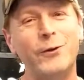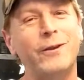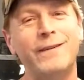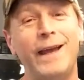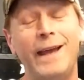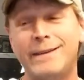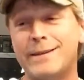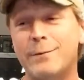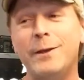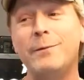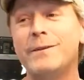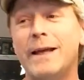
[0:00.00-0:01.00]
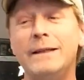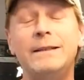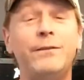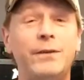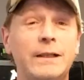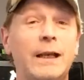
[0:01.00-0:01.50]
because some of them
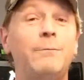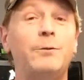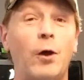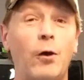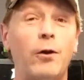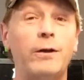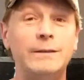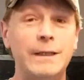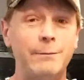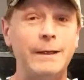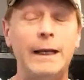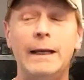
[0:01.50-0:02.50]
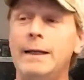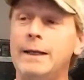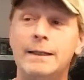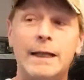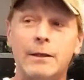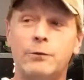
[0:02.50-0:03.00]
scientific names are intimidating,
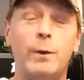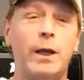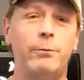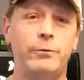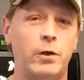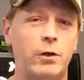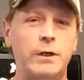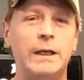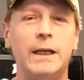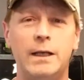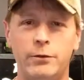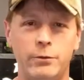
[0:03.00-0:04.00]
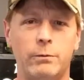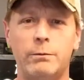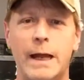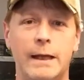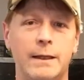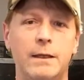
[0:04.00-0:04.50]
and that's why it was hard to get into
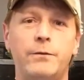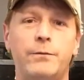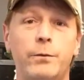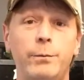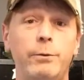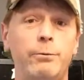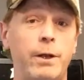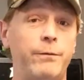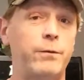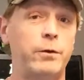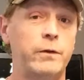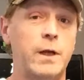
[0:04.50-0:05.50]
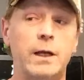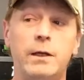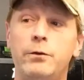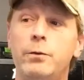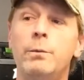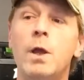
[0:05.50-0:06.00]
arachnids for me when I first got
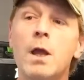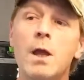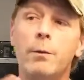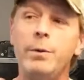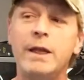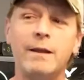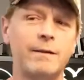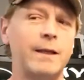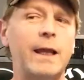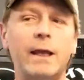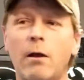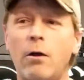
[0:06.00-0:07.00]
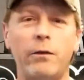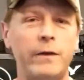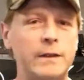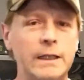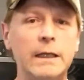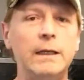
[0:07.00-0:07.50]
into them, because of like all
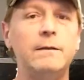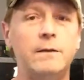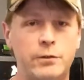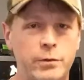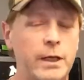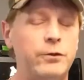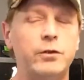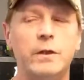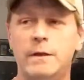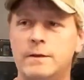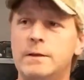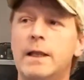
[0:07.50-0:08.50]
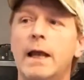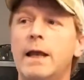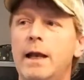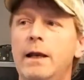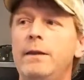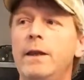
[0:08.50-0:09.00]
the T's, the tarantulas, and that
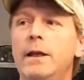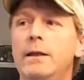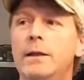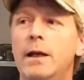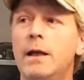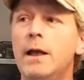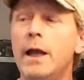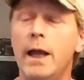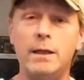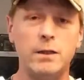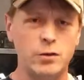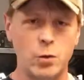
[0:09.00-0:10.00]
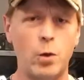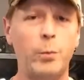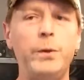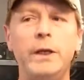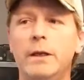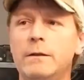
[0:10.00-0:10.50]
kind of thing, and the and the
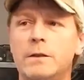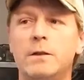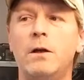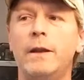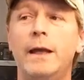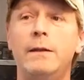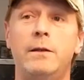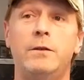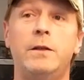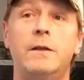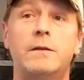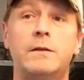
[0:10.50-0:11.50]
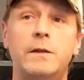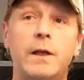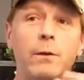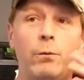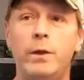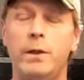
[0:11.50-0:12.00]
scorpions and all that. That just
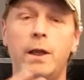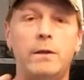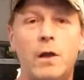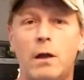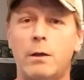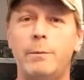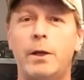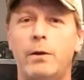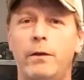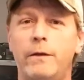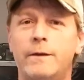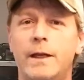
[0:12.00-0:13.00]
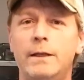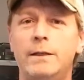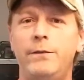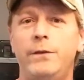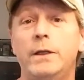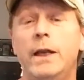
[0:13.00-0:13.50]
they when they talk about all the
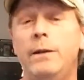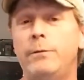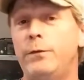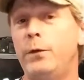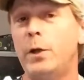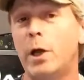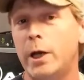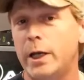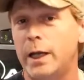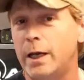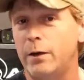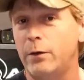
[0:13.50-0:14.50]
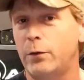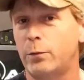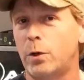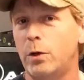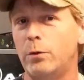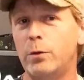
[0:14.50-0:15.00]
scientific names, if you got to get into the
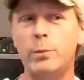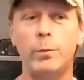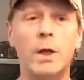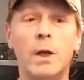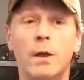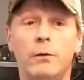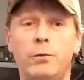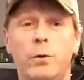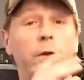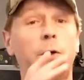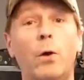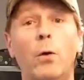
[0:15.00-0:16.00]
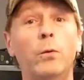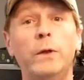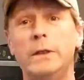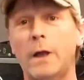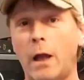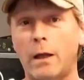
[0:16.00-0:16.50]
wrong group to where they're
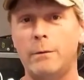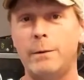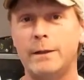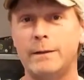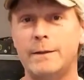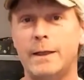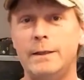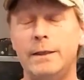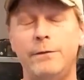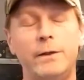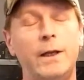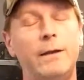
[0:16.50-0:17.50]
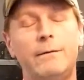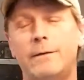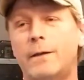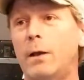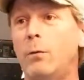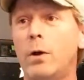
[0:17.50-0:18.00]
only talking about the scientific names,
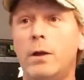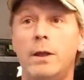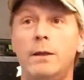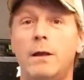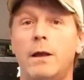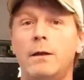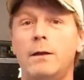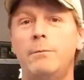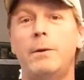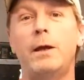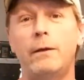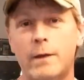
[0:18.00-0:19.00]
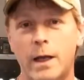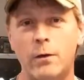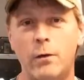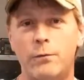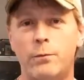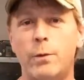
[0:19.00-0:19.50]
it's like what are they talking about? It's kind of
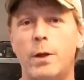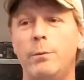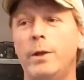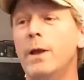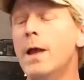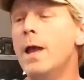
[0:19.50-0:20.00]
overwhelming.